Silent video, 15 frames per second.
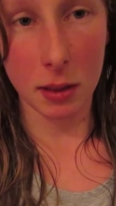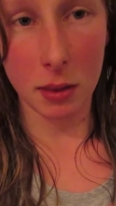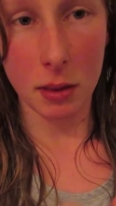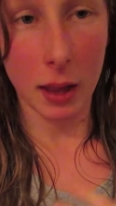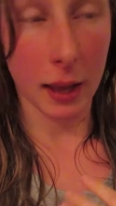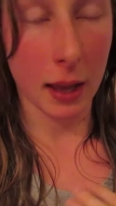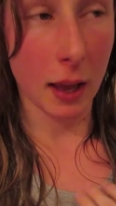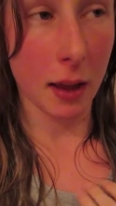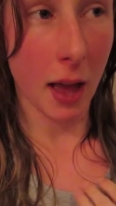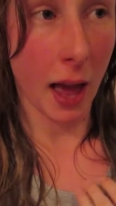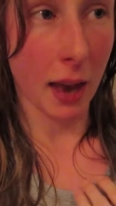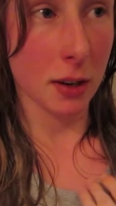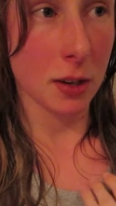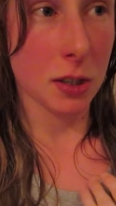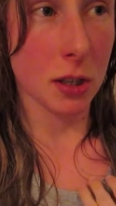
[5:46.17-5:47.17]
like,
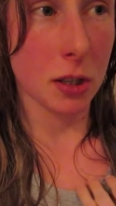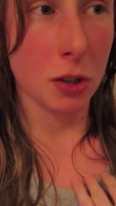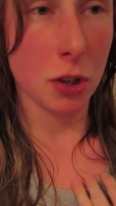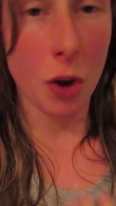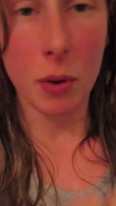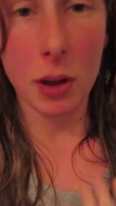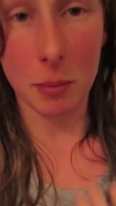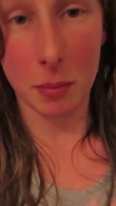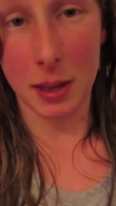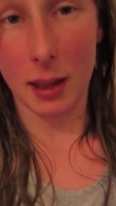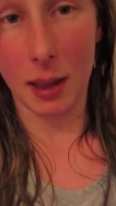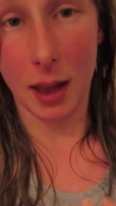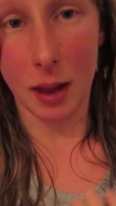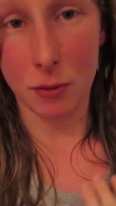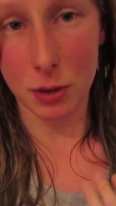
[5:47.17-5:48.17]
and knowing
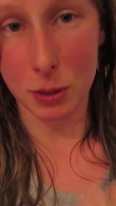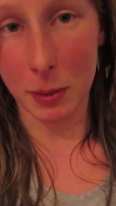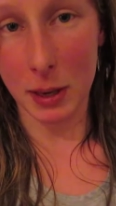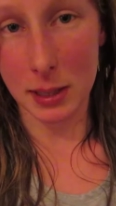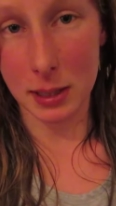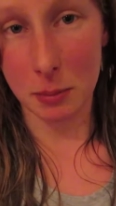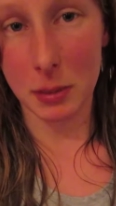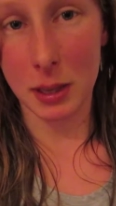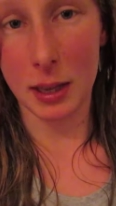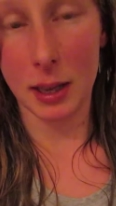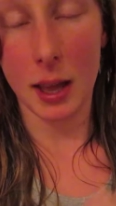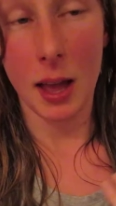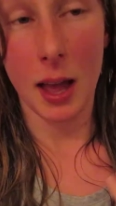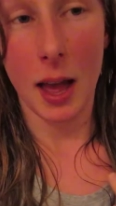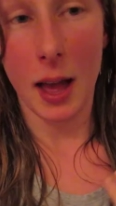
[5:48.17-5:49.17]
me and respecting me
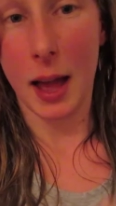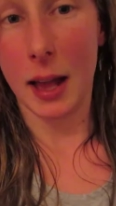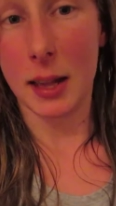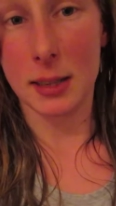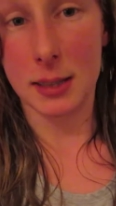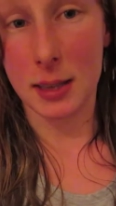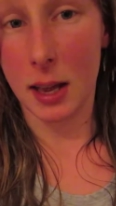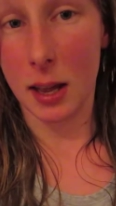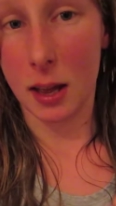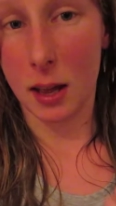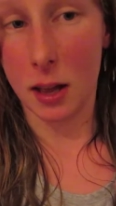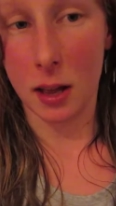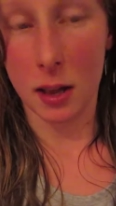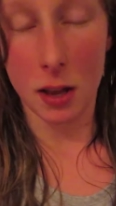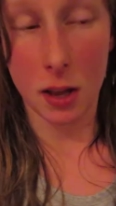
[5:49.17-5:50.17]
as
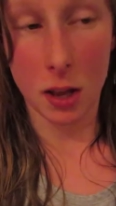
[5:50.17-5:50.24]
a